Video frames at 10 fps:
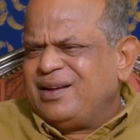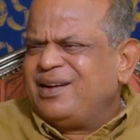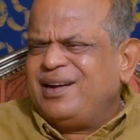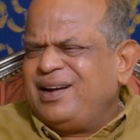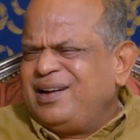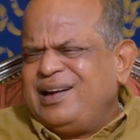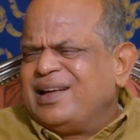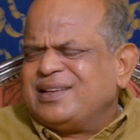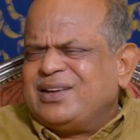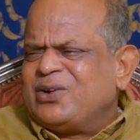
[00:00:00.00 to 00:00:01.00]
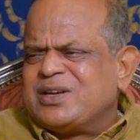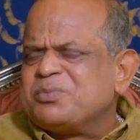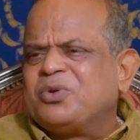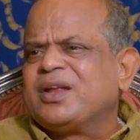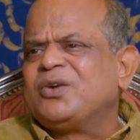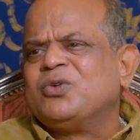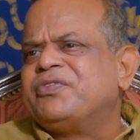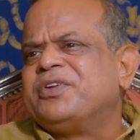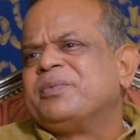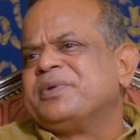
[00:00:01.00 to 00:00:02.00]
It doesn't cost more than
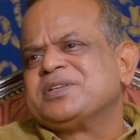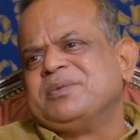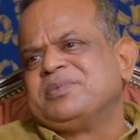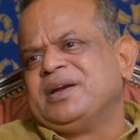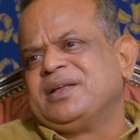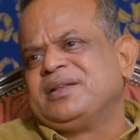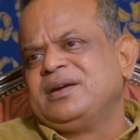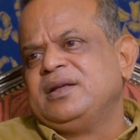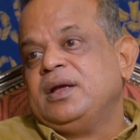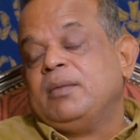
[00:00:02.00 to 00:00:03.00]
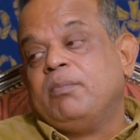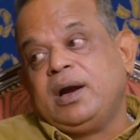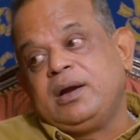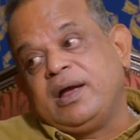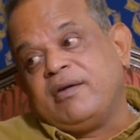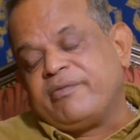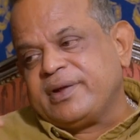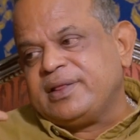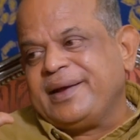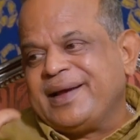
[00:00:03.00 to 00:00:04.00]
250 rupees, something like that. But
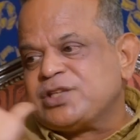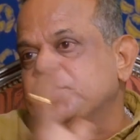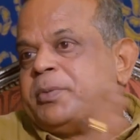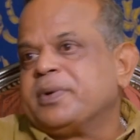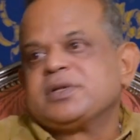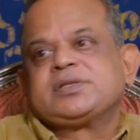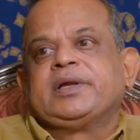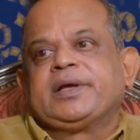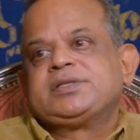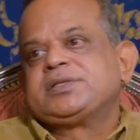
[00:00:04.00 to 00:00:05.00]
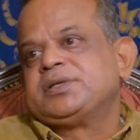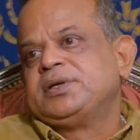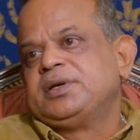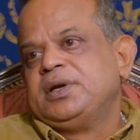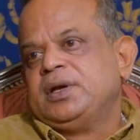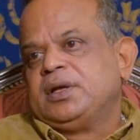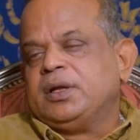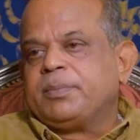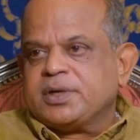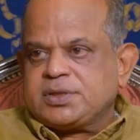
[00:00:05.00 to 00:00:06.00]
everything has to be personalized.
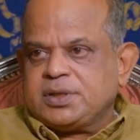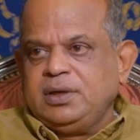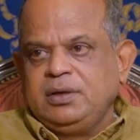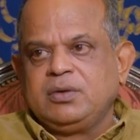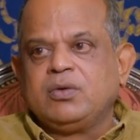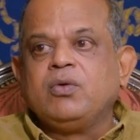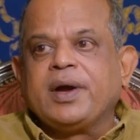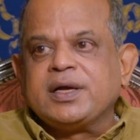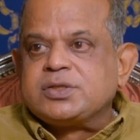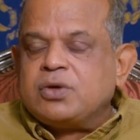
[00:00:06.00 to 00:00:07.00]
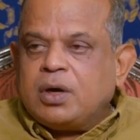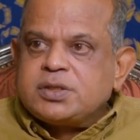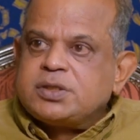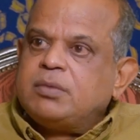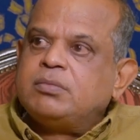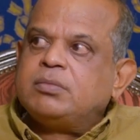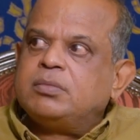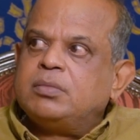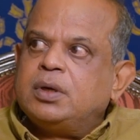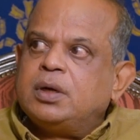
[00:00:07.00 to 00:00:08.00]
The person who has got
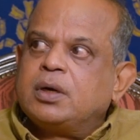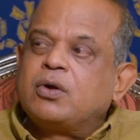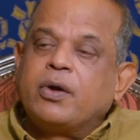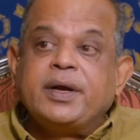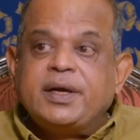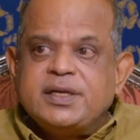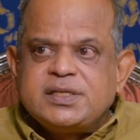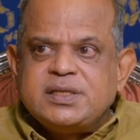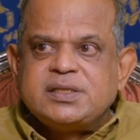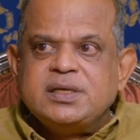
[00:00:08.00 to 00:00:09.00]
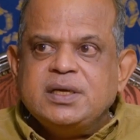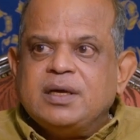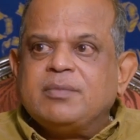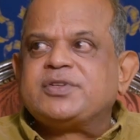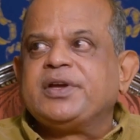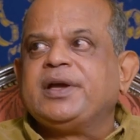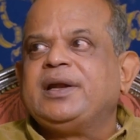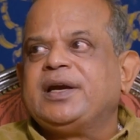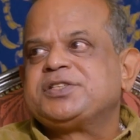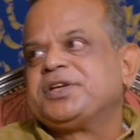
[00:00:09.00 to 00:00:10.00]
some chronic disease,
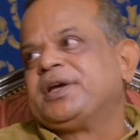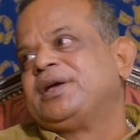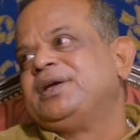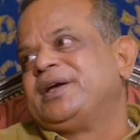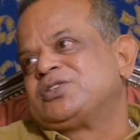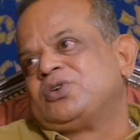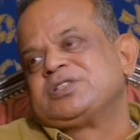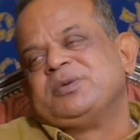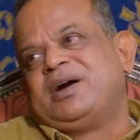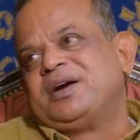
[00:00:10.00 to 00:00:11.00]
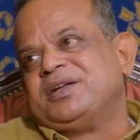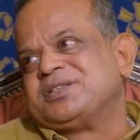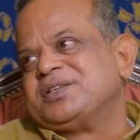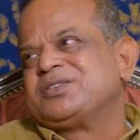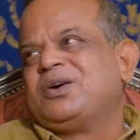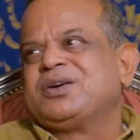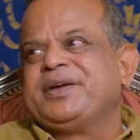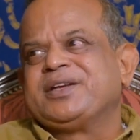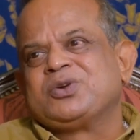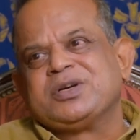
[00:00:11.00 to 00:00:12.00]
let's say he has got some heart disease, or he
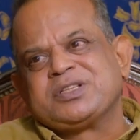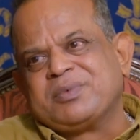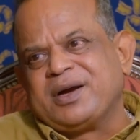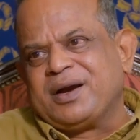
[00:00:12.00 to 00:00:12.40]
has got some